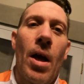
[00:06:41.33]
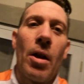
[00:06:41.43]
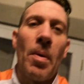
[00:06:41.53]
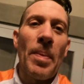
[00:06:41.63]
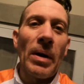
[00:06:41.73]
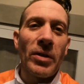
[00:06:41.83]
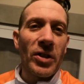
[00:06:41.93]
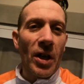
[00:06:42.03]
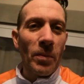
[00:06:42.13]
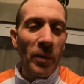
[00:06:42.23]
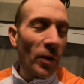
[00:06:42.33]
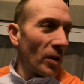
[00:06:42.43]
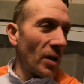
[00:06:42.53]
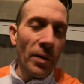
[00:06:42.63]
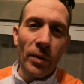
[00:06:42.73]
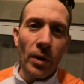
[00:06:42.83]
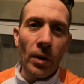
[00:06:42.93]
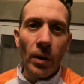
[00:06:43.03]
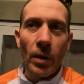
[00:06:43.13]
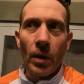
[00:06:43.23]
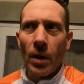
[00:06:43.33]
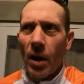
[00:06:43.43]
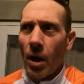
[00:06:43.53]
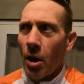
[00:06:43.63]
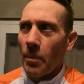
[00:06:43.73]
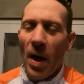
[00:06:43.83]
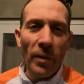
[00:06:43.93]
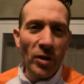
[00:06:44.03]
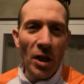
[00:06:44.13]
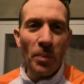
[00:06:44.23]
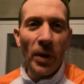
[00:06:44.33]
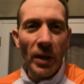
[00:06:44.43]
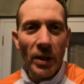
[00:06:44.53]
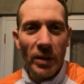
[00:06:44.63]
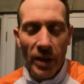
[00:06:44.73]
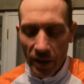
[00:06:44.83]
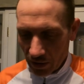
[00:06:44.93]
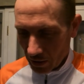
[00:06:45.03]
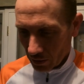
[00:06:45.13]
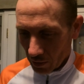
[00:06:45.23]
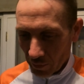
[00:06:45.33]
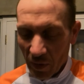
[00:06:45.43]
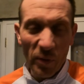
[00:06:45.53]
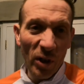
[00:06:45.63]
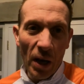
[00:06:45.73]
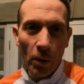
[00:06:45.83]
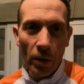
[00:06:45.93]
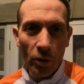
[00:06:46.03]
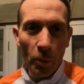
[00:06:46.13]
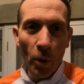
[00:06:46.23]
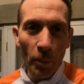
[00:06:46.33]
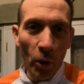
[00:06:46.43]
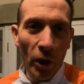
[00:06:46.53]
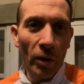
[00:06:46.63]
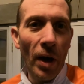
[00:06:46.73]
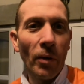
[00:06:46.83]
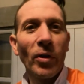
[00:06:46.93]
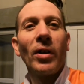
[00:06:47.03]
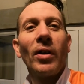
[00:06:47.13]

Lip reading: And I'm about to start my first ever FTP test. Went for the full hour, no point mucking around.